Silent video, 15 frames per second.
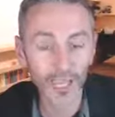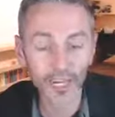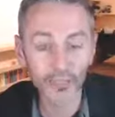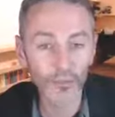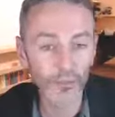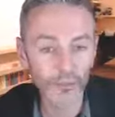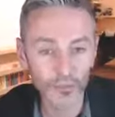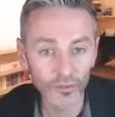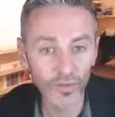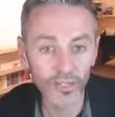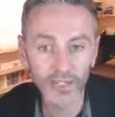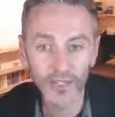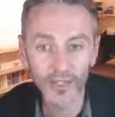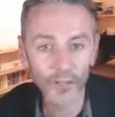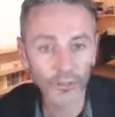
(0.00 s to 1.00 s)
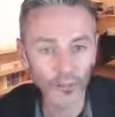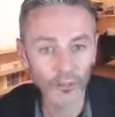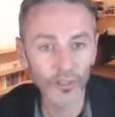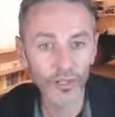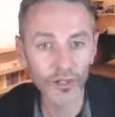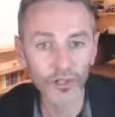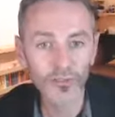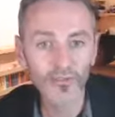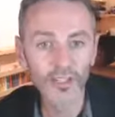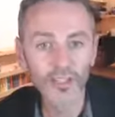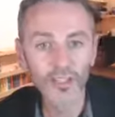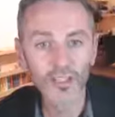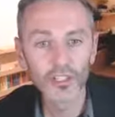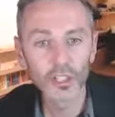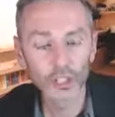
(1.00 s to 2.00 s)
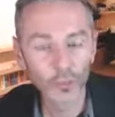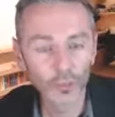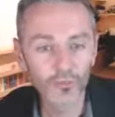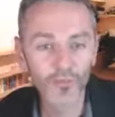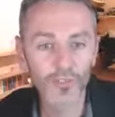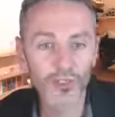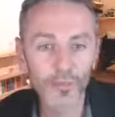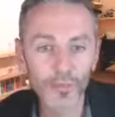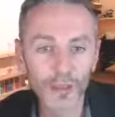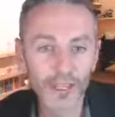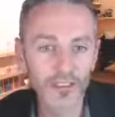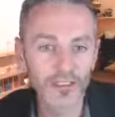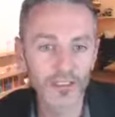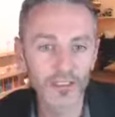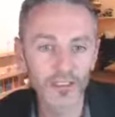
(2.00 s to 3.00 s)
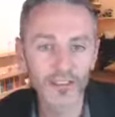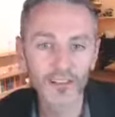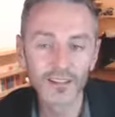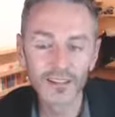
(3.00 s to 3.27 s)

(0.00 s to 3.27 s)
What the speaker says: and it was great and I pulled it off, you will feel amazing.